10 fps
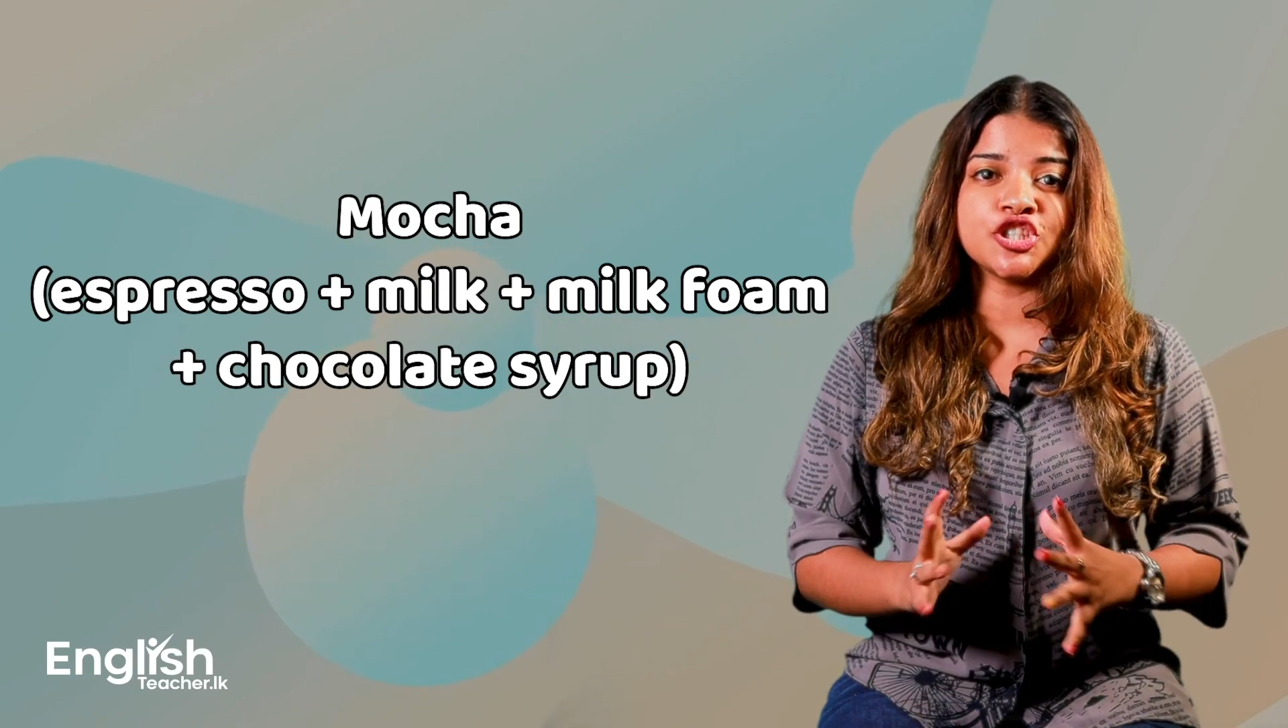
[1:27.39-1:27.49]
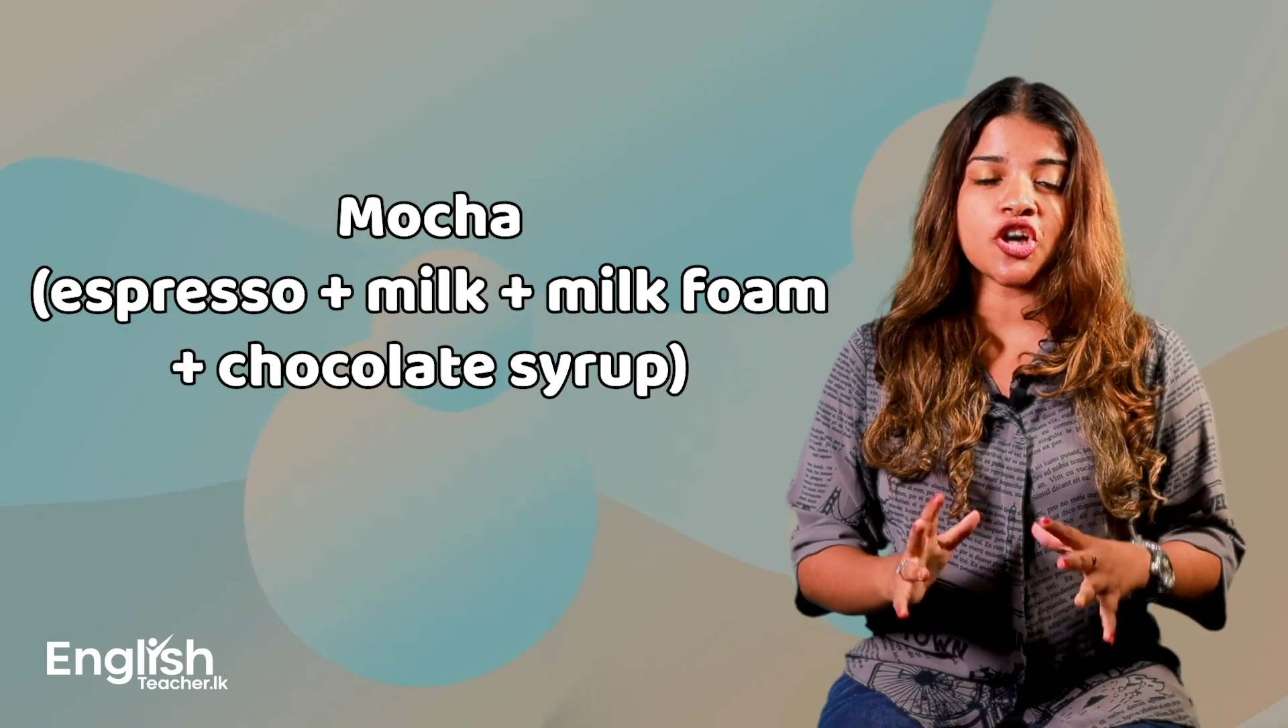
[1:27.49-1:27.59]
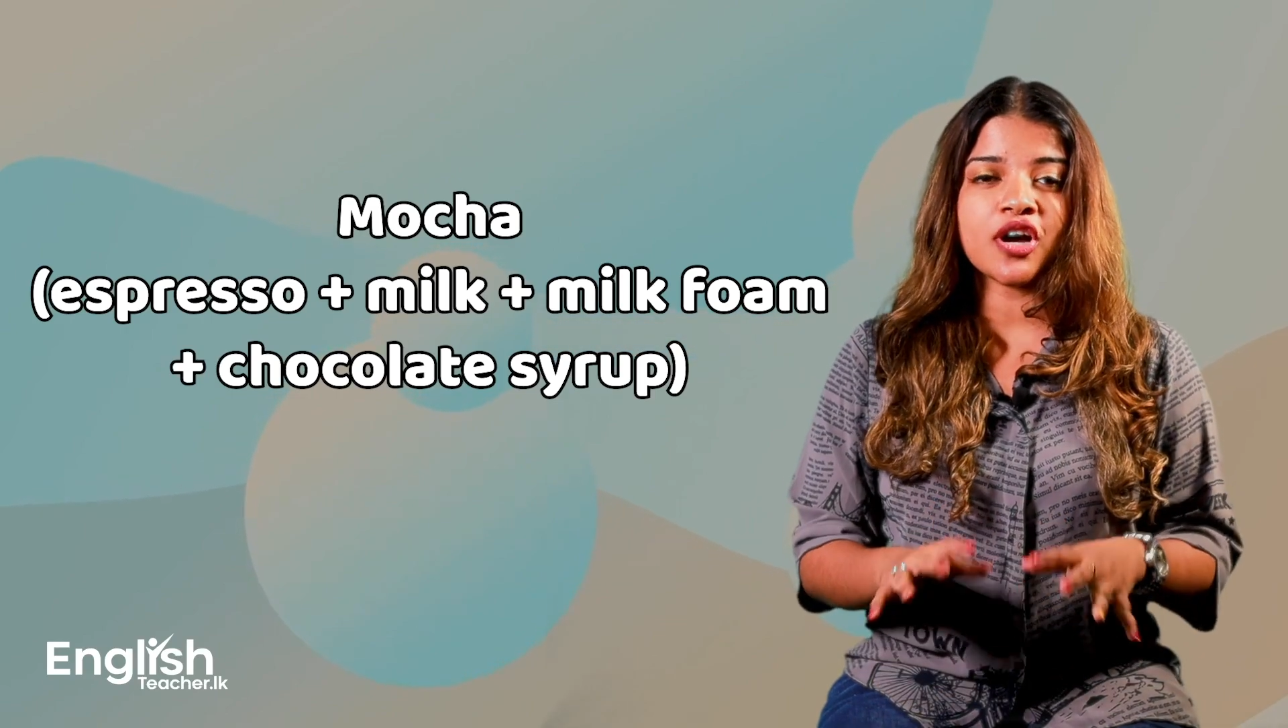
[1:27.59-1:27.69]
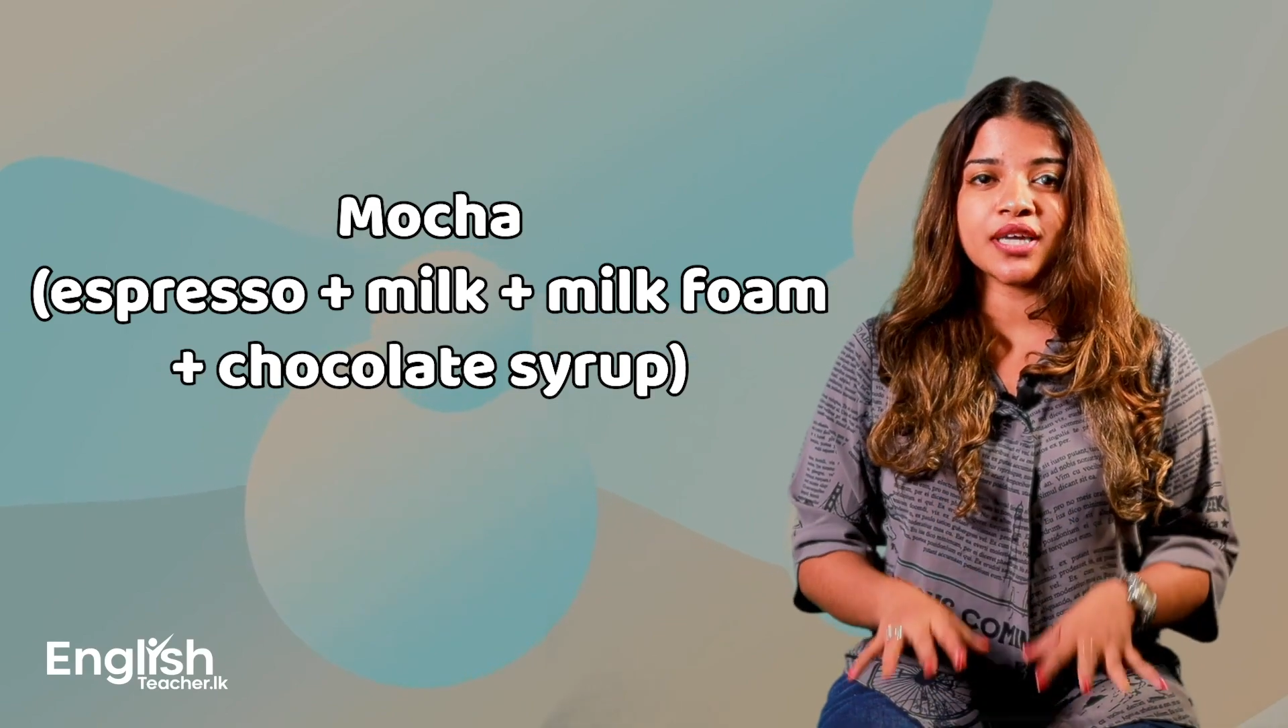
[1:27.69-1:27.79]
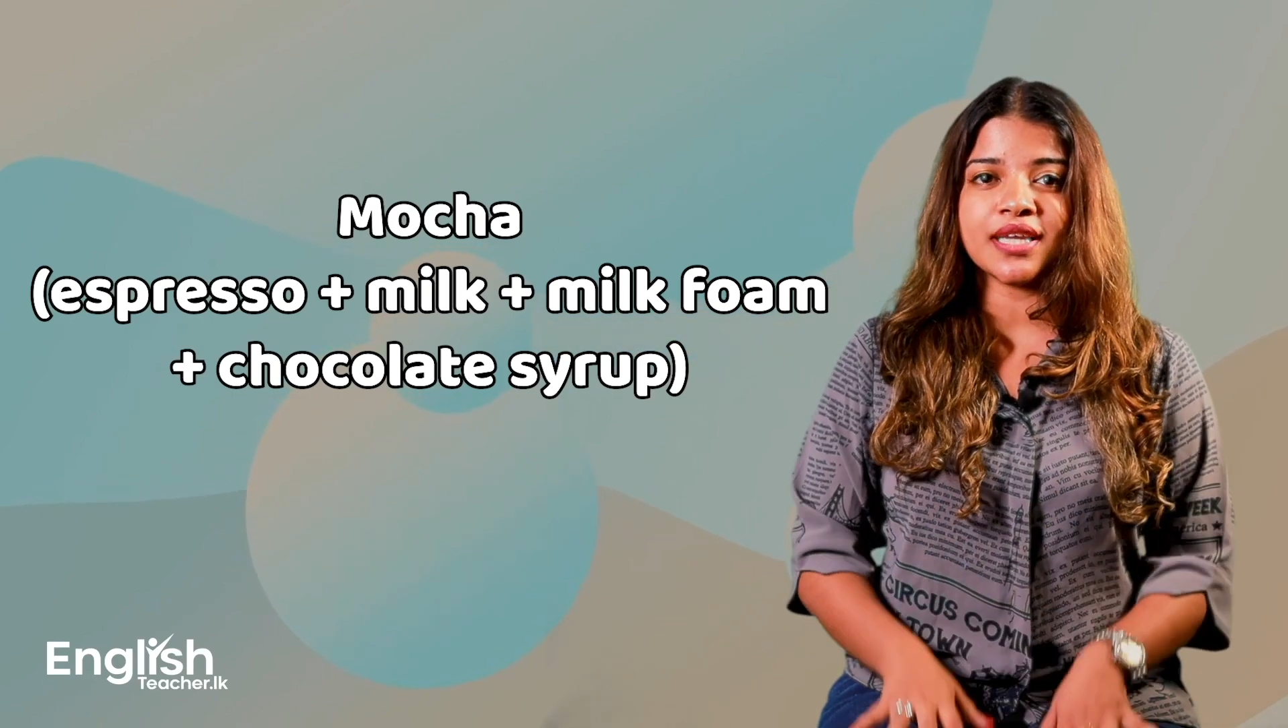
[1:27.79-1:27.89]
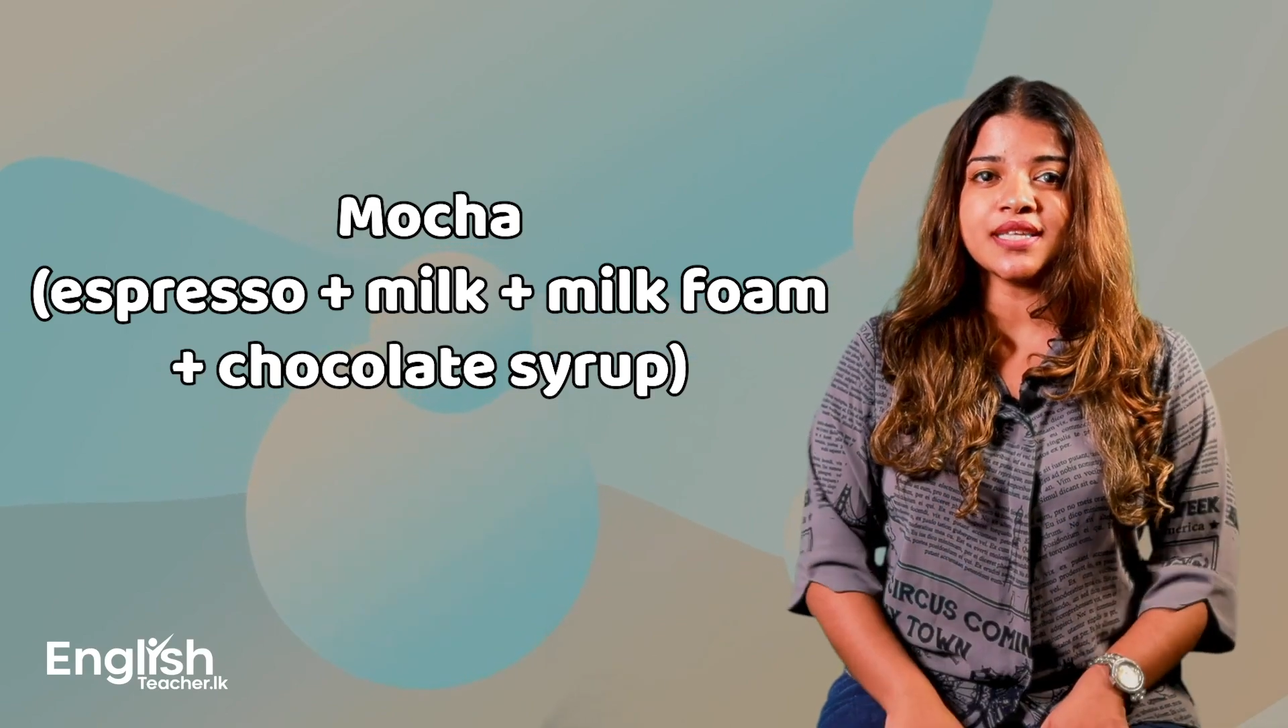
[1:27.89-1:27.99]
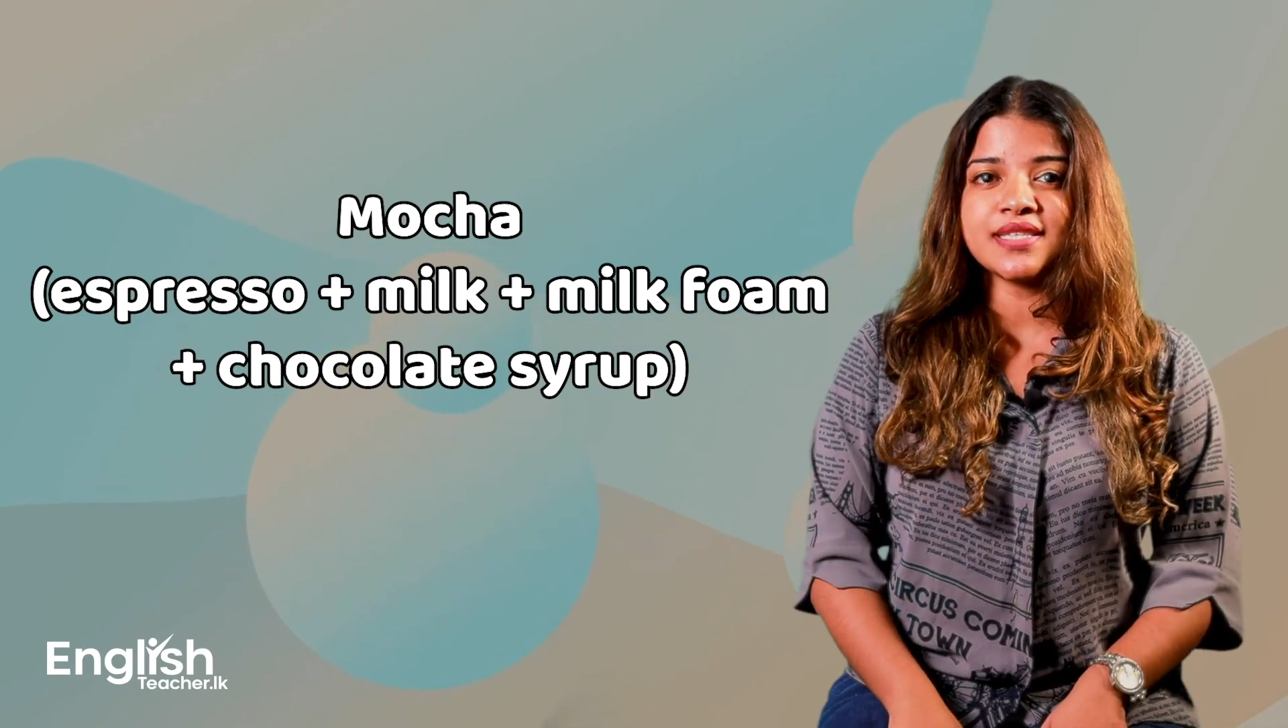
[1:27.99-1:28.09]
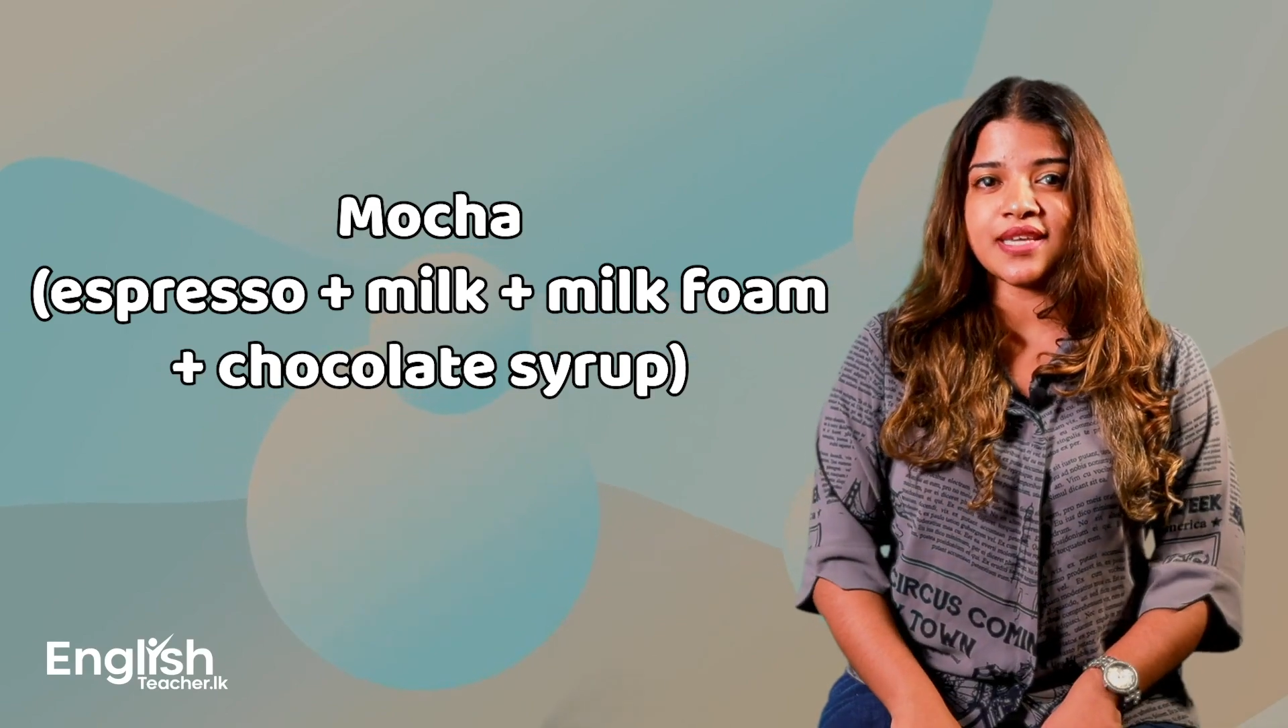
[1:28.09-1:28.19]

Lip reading: chocolate